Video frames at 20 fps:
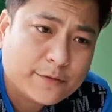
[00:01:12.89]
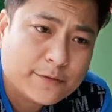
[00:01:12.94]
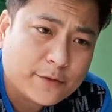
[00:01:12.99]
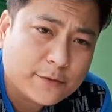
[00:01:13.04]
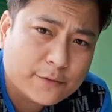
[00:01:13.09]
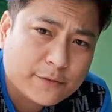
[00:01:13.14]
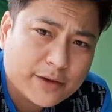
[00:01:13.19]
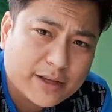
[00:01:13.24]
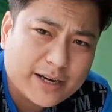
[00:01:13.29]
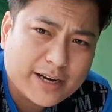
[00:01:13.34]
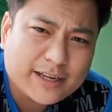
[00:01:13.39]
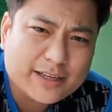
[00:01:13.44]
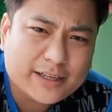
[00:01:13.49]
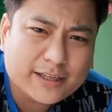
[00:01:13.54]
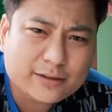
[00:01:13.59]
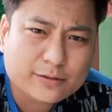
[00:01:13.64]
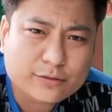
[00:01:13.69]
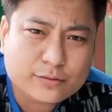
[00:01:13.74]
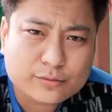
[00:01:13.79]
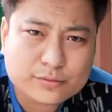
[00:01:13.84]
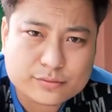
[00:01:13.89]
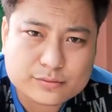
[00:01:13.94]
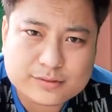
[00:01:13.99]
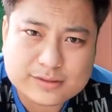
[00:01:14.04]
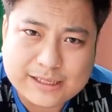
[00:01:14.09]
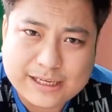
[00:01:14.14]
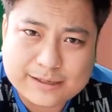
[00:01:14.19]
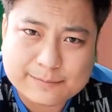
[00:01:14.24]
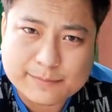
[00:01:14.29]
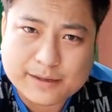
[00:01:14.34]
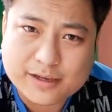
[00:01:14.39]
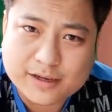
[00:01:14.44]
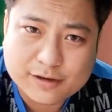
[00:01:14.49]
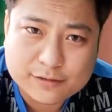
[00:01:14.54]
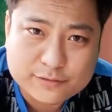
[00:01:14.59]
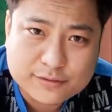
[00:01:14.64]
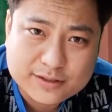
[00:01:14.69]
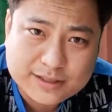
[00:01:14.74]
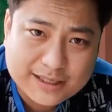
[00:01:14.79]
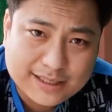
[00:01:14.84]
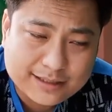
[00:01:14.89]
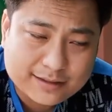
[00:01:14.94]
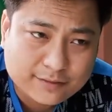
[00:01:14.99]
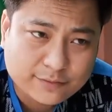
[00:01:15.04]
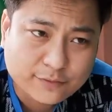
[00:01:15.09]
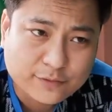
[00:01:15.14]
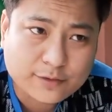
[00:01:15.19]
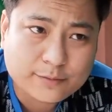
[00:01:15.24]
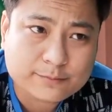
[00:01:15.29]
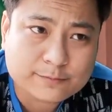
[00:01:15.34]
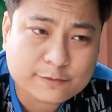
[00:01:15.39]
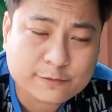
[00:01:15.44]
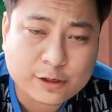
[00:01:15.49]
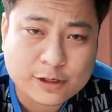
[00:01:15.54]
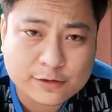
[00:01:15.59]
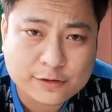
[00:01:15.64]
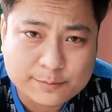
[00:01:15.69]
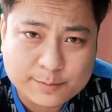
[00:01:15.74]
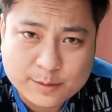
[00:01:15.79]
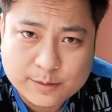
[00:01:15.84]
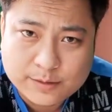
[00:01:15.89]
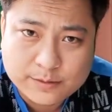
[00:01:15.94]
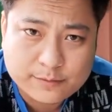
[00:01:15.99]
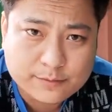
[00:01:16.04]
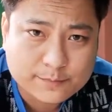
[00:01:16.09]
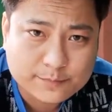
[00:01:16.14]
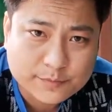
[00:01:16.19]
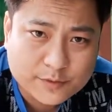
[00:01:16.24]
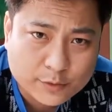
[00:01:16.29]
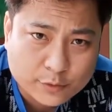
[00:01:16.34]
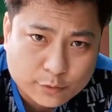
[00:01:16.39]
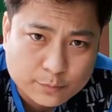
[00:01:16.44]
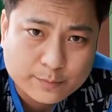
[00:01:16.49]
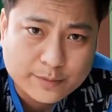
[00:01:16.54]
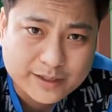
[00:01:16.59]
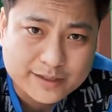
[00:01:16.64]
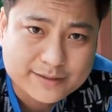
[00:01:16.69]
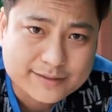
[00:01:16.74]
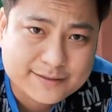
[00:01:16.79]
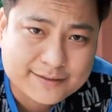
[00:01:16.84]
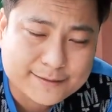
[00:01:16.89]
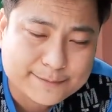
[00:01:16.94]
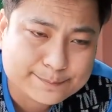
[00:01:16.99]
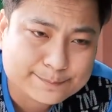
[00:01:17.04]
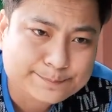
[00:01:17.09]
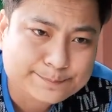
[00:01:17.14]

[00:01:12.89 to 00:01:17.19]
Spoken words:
from where I need to get my house keys from one of my roommates.